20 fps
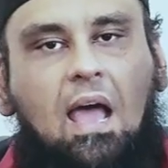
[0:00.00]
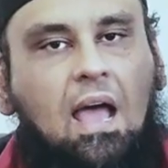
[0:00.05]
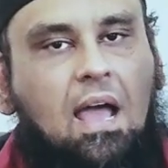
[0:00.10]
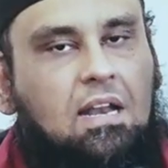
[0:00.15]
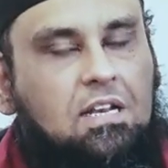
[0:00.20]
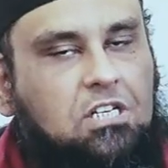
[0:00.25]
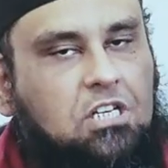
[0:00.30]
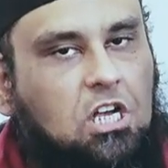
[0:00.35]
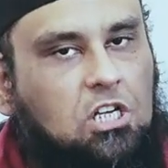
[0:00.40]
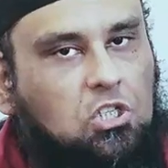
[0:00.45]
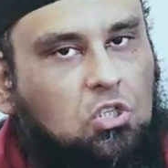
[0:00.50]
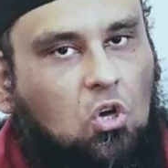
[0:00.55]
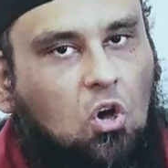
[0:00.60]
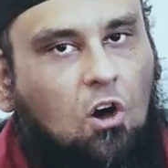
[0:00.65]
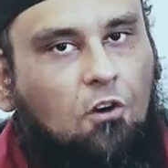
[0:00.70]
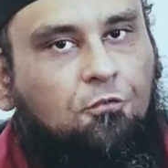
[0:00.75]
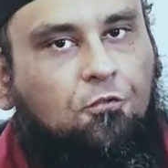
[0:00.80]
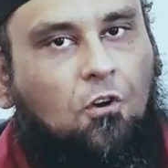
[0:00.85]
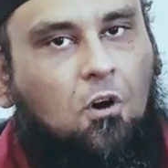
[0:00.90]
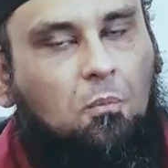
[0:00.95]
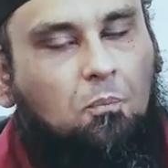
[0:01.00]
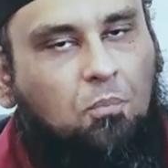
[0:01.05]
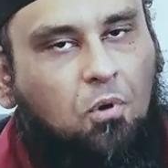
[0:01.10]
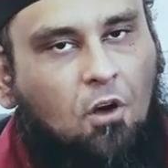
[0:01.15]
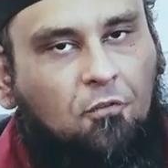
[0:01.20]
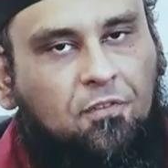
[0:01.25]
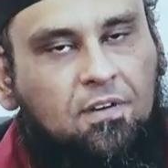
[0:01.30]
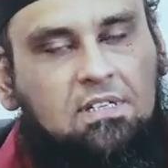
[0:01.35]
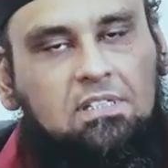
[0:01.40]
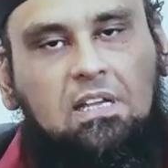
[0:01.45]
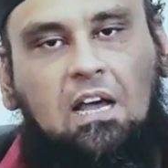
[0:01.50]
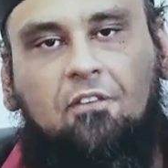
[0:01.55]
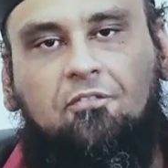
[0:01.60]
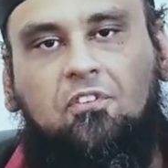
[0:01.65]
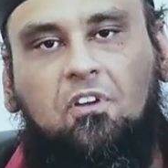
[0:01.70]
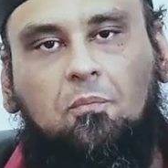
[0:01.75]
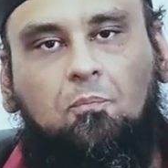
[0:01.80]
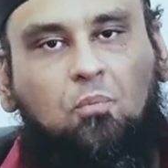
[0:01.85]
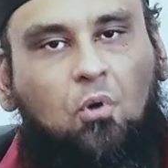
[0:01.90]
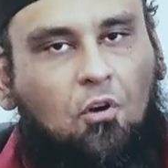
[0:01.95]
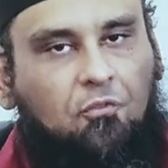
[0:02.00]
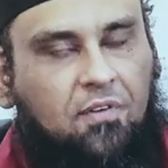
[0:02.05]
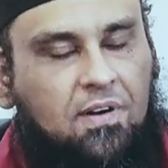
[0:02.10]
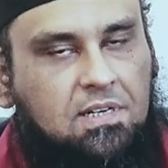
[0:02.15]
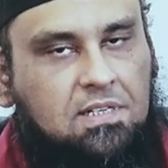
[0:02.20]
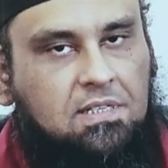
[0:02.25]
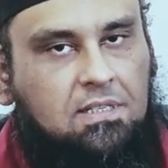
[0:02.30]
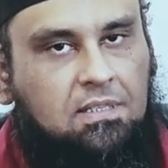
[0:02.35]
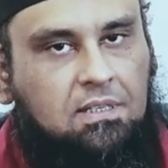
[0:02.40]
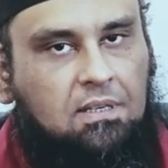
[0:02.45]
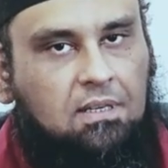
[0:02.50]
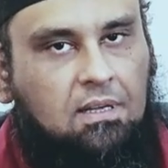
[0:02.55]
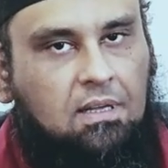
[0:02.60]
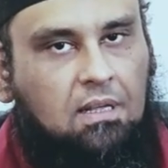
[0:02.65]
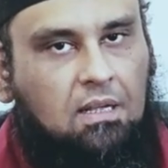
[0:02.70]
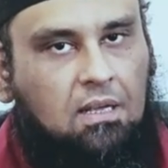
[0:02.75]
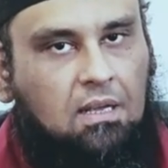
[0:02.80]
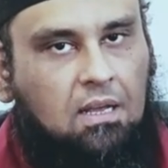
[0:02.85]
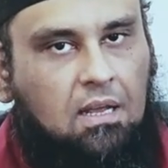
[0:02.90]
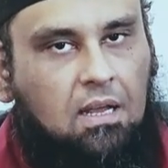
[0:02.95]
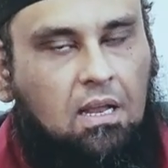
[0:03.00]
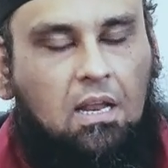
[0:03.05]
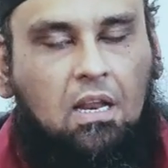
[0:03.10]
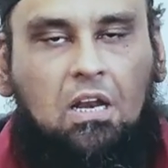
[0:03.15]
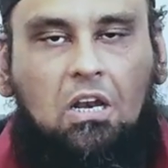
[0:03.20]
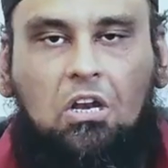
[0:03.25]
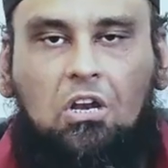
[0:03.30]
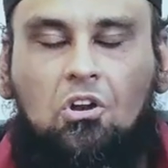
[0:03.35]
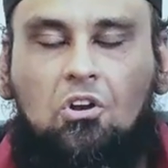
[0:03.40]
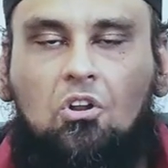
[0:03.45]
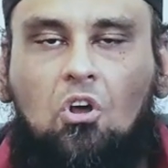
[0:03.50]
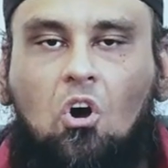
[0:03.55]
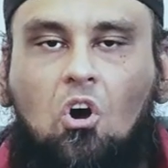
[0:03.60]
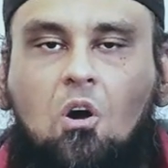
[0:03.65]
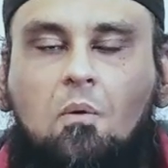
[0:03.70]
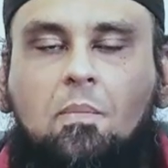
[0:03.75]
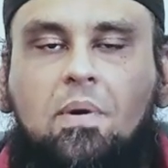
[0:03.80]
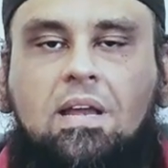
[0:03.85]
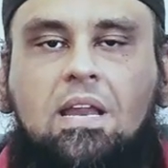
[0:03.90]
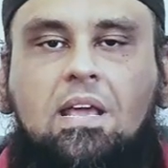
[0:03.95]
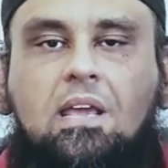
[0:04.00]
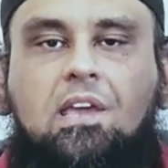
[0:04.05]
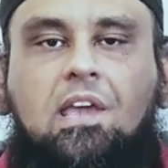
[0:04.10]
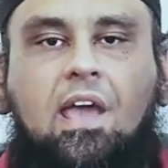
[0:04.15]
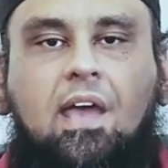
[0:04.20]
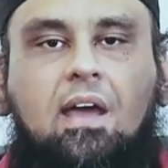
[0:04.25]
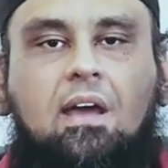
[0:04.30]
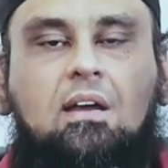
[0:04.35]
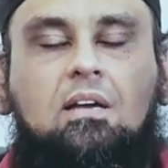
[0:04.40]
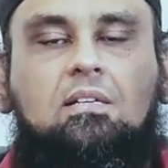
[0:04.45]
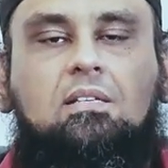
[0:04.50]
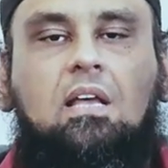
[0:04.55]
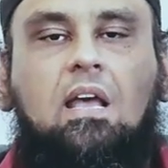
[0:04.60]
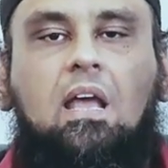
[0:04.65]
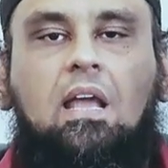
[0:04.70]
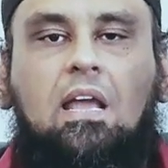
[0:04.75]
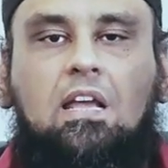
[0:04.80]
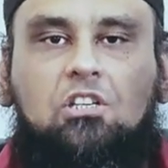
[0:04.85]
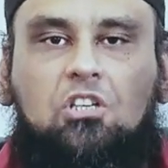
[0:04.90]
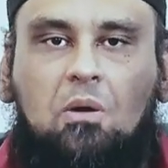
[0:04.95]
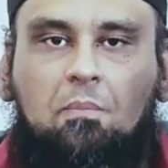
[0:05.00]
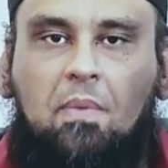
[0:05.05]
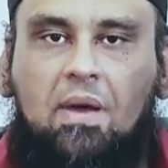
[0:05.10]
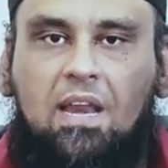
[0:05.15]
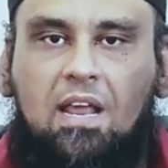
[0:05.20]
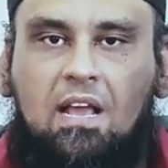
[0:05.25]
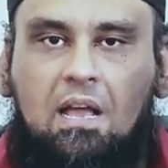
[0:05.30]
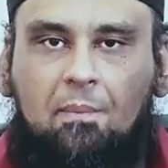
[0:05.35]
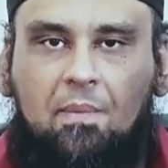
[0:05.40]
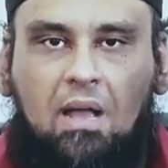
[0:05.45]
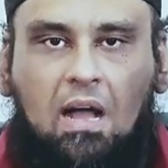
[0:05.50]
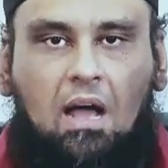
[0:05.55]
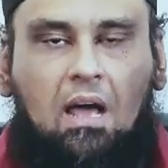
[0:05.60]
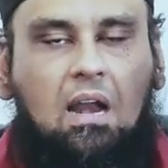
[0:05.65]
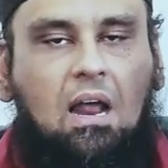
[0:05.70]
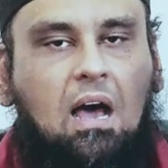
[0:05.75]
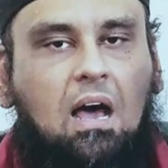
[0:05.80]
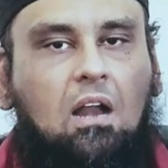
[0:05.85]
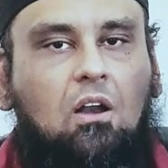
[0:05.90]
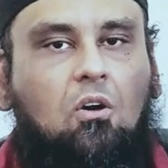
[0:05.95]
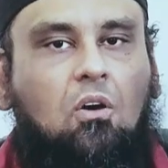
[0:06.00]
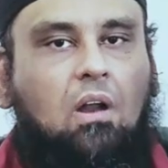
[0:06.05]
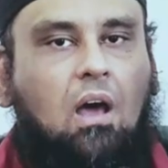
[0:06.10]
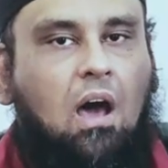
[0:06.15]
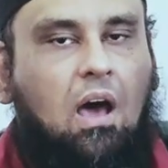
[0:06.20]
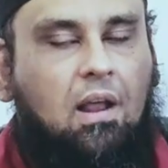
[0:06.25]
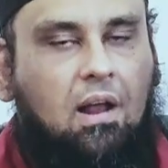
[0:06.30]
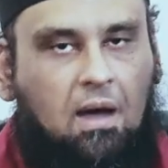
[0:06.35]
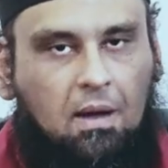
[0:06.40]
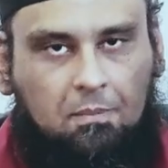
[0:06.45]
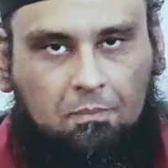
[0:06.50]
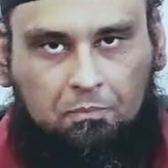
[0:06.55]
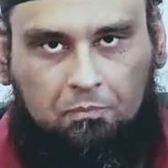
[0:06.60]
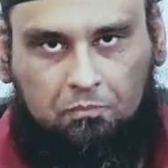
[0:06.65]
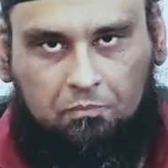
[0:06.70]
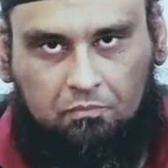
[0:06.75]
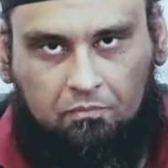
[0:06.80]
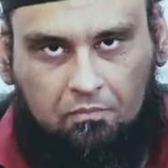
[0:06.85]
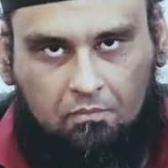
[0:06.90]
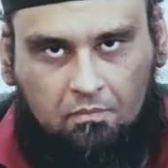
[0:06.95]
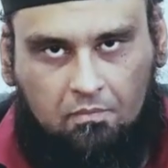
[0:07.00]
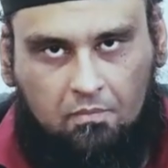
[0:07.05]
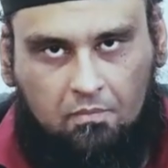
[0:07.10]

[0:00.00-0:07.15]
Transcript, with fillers: and just go for profits after profits. Nobody cares is your money coming halal or haram.